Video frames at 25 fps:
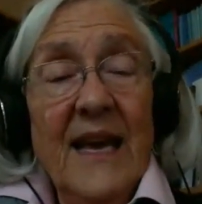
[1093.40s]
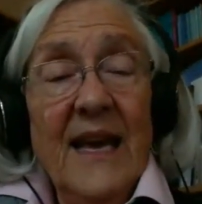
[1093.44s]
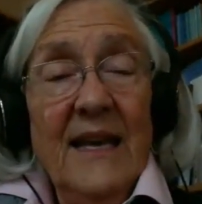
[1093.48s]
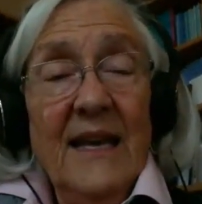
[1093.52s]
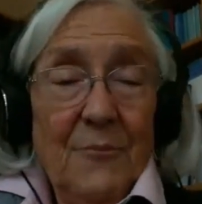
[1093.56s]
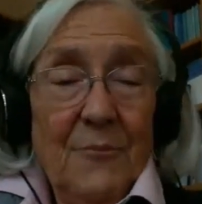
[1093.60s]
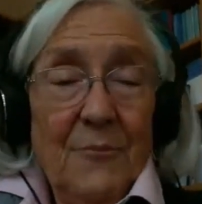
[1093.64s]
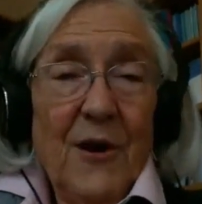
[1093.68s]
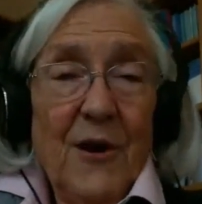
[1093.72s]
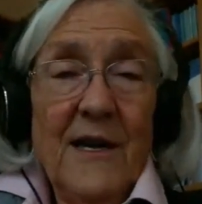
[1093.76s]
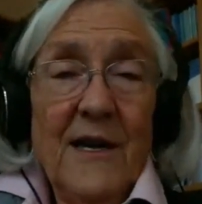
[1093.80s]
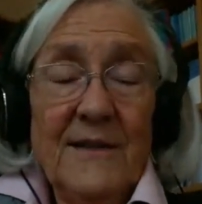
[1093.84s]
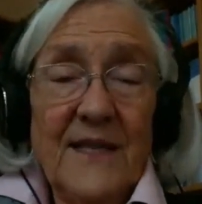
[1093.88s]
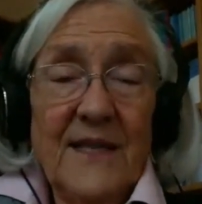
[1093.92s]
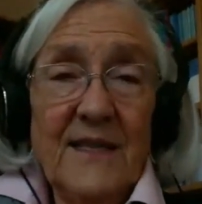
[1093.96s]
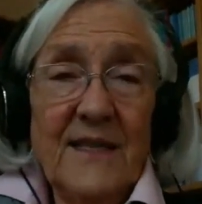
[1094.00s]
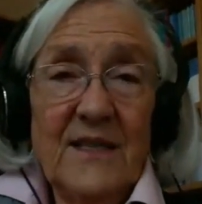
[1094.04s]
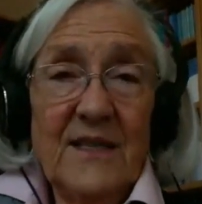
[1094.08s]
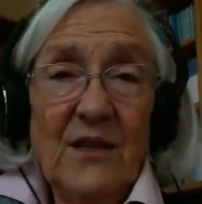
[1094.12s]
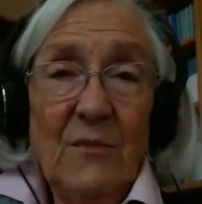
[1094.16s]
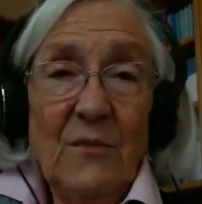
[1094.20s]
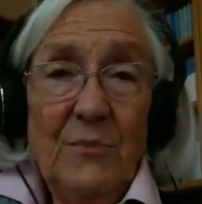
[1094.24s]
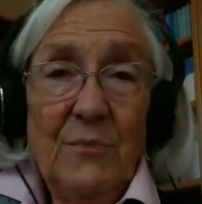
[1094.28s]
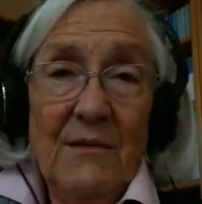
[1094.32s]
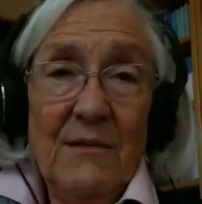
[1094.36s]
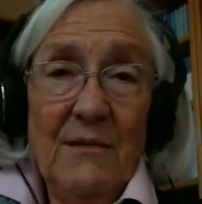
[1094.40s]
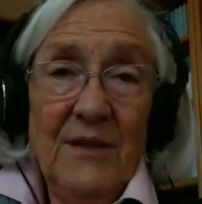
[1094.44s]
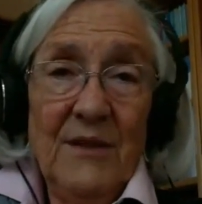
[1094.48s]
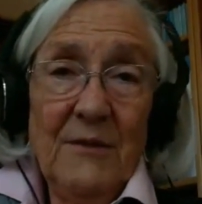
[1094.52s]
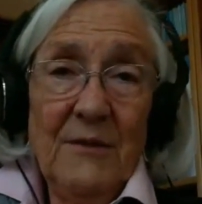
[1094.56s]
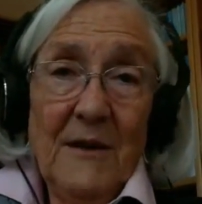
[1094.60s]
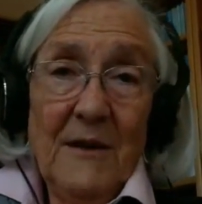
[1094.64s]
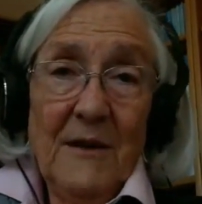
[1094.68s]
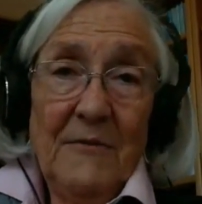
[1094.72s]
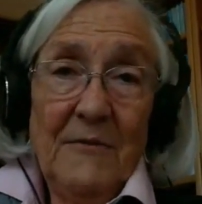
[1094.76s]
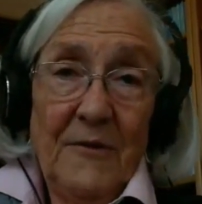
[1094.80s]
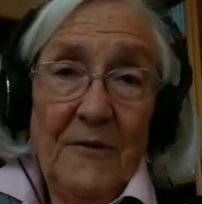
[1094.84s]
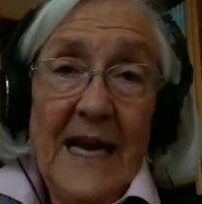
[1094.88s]
and the process will
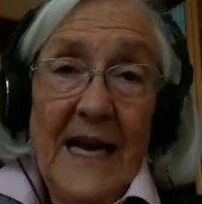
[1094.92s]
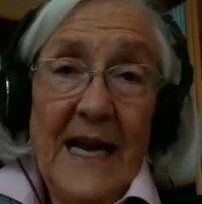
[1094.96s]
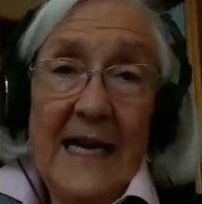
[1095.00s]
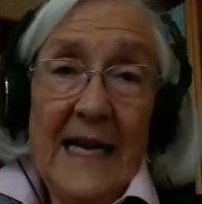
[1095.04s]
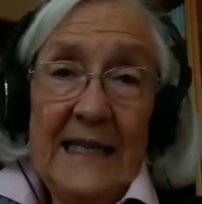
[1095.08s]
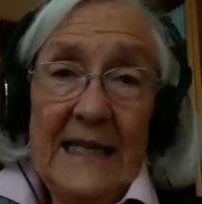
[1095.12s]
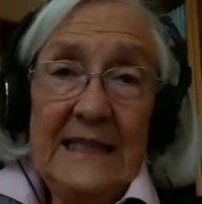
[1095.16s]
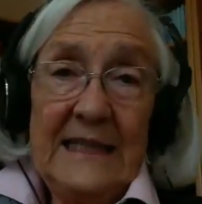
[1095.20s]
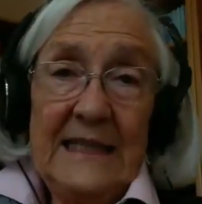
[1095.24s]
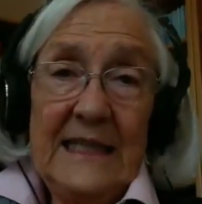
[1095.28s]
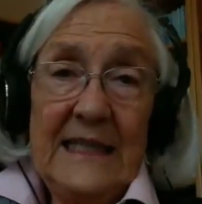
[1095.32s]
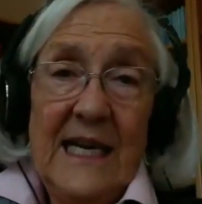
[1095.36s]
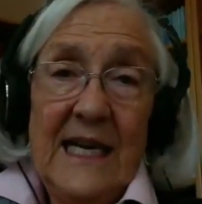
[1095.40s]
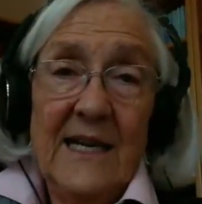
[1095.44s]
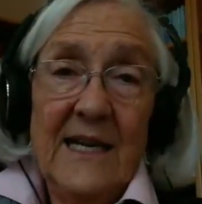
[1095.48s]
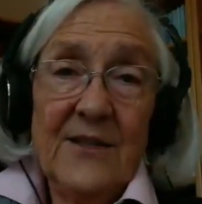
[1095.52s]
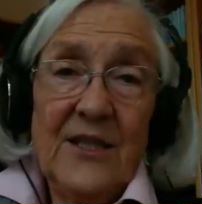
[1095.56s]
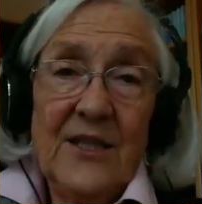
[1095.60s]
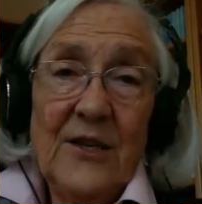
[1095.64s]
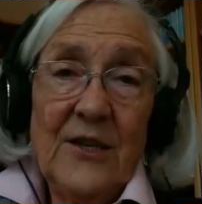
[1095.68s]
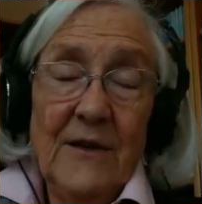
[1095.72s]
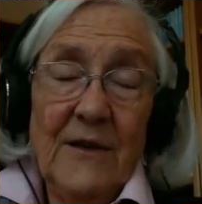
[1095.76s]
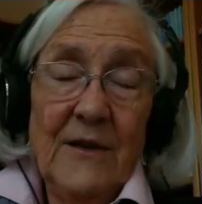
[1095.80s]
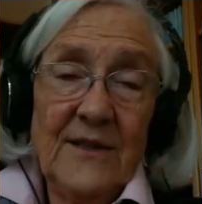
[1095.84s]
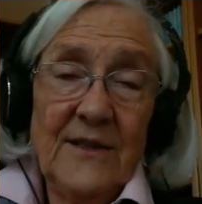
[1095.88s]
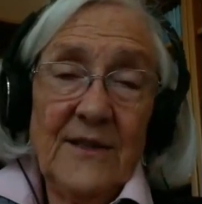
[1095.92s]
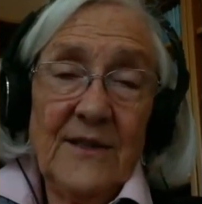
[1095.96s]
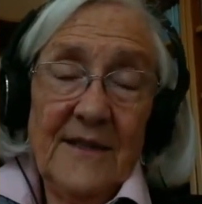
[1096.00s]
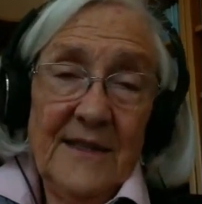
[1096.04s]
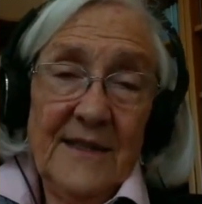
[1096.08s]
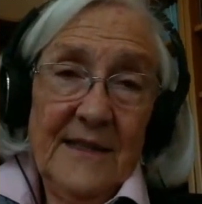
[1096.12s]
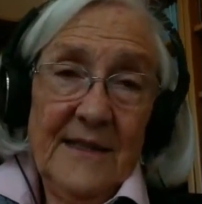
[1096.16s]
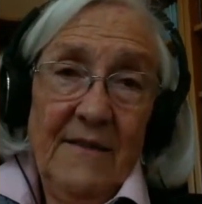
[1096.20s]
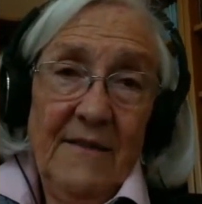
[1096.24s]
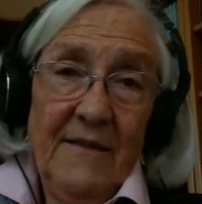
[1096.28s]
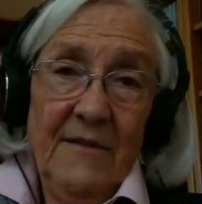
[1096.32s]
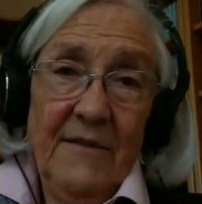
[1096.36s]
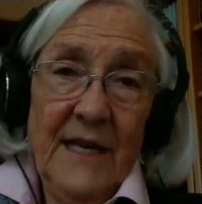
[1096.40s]
probably reflect the
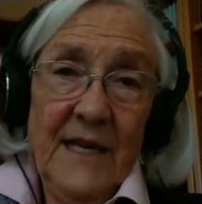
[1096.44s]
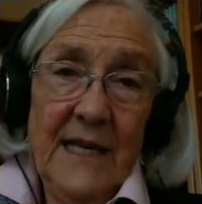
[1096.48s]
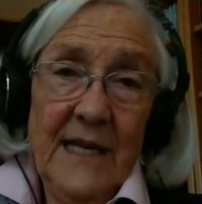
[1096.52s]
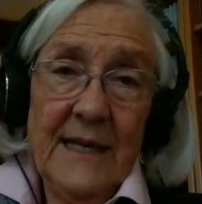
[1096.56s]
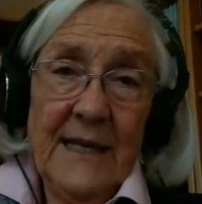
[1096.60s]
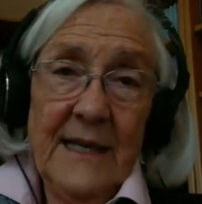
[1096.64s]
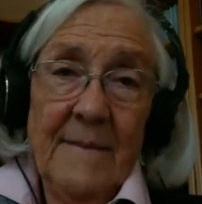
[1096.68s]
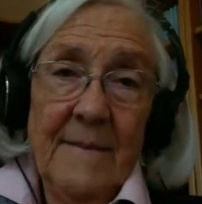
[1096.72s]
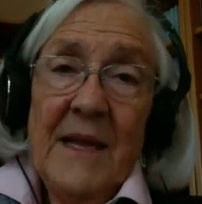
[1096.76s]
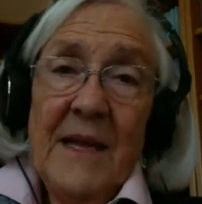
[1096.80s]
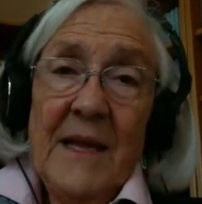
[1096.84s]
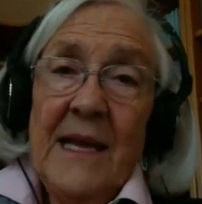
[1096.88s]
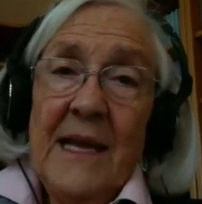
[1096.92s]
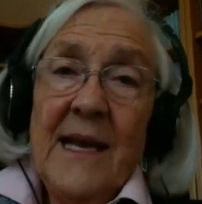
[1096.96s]
consequences of it.